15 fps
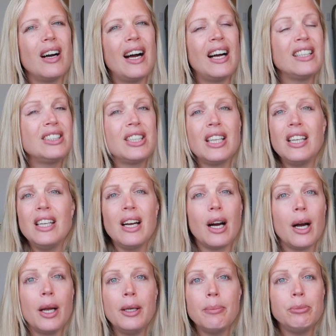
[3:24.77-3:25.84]
actually,
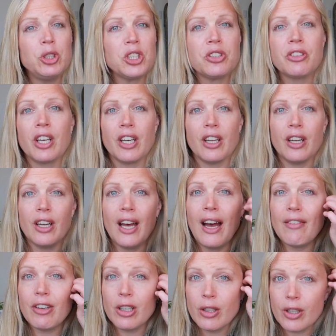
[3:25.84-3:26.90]
I'm just gonna
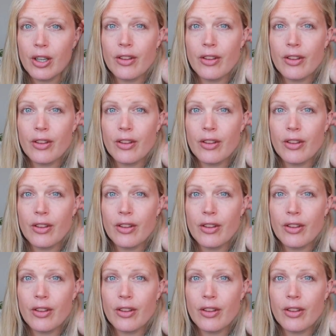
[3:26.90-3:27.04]
have a look